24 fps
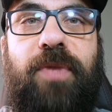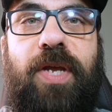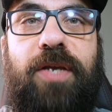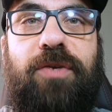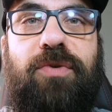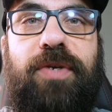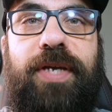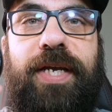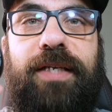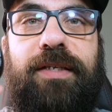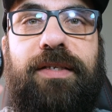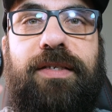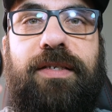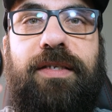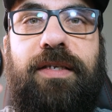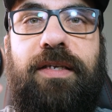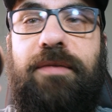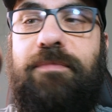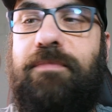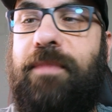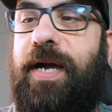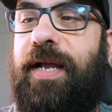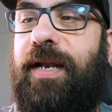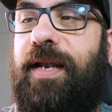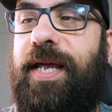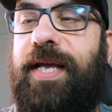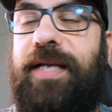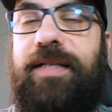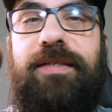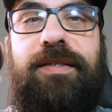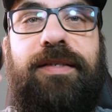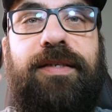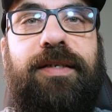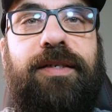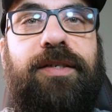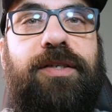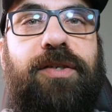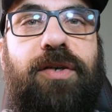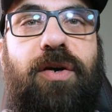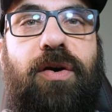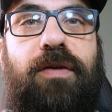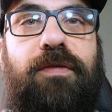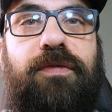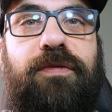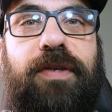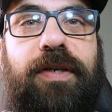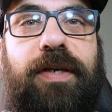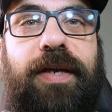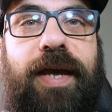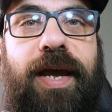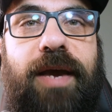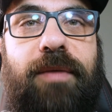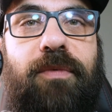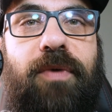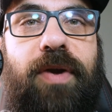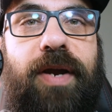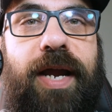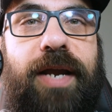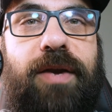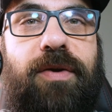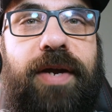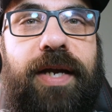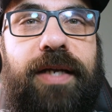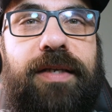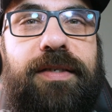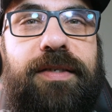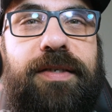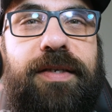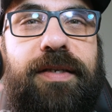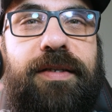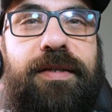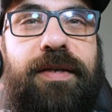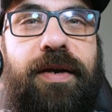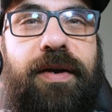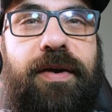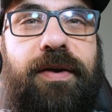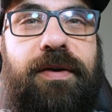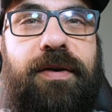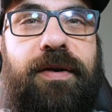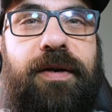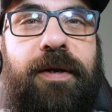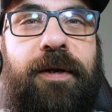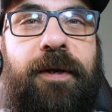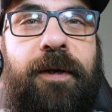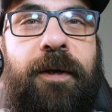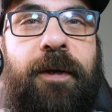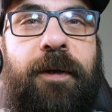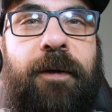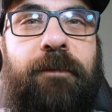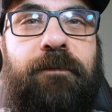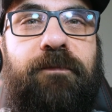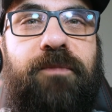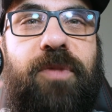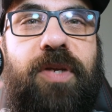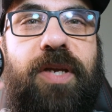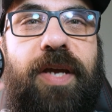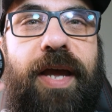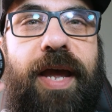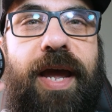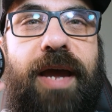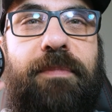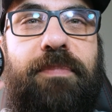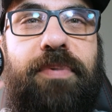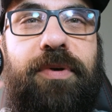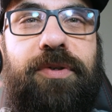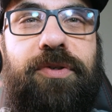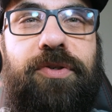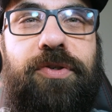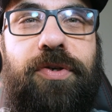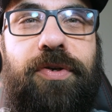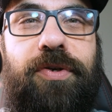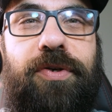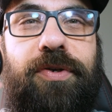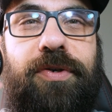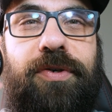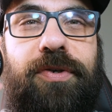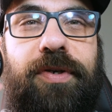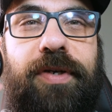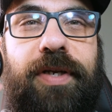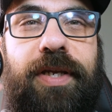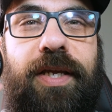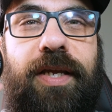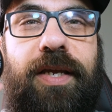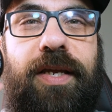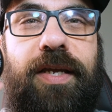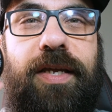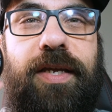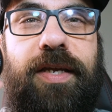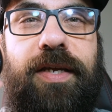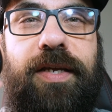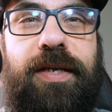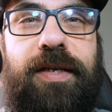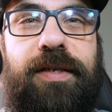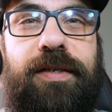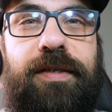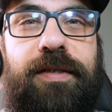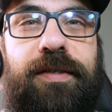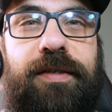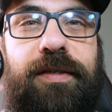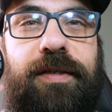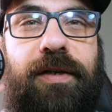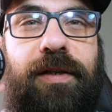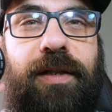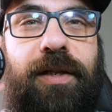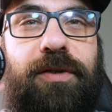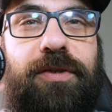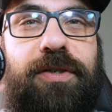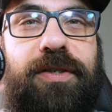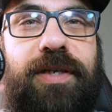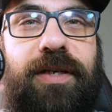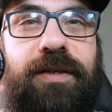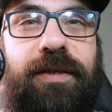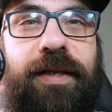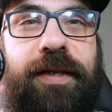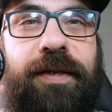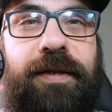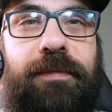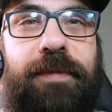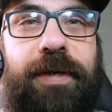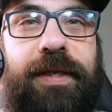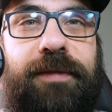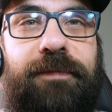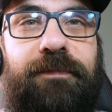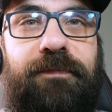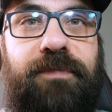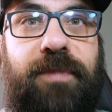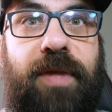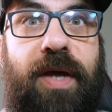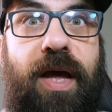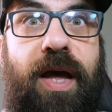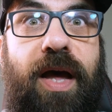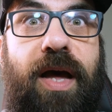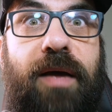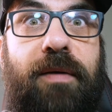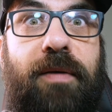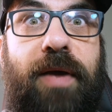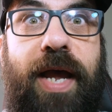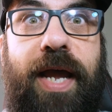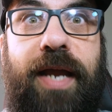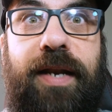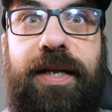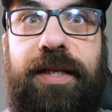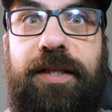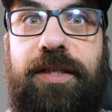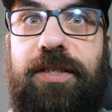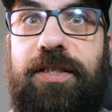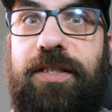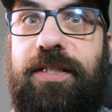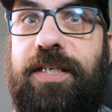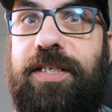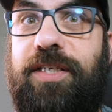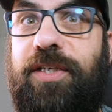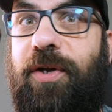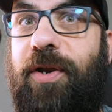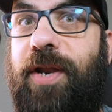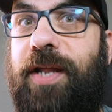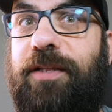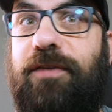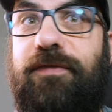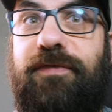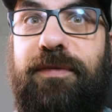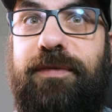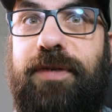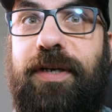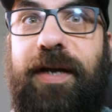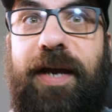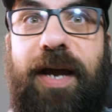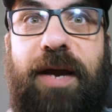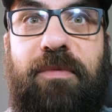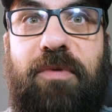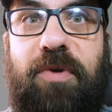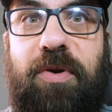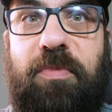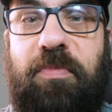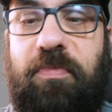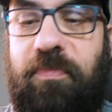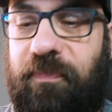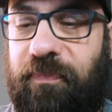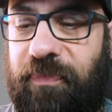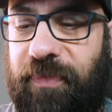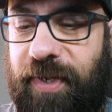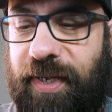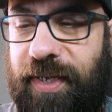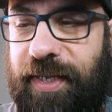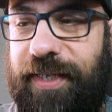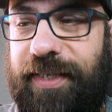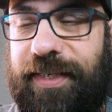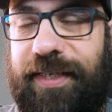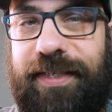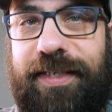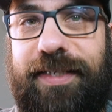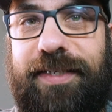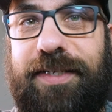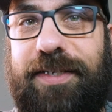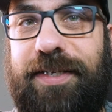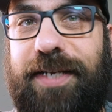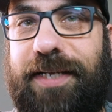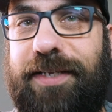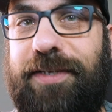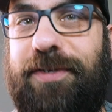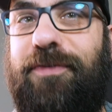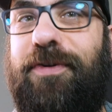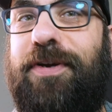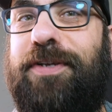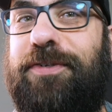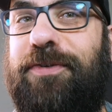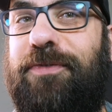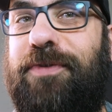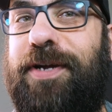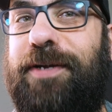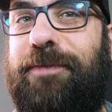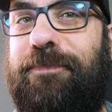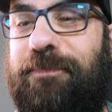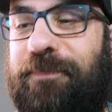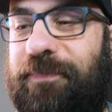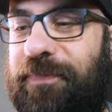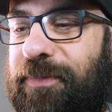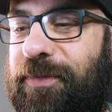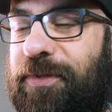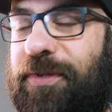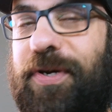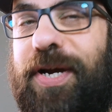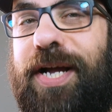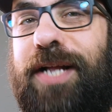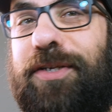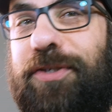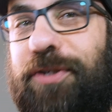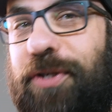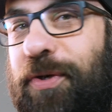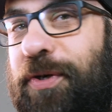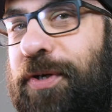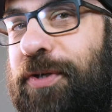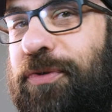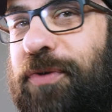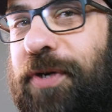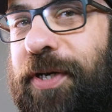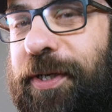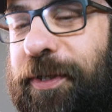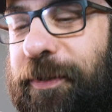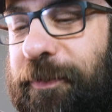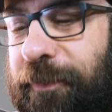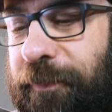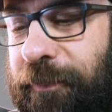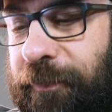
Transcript: As you can see, my lens, it's off the camera, and you can see there the aperture is closed down a little bit and it's disconnected from the camera. This is kind of crazy, right? So I'll show you a trick.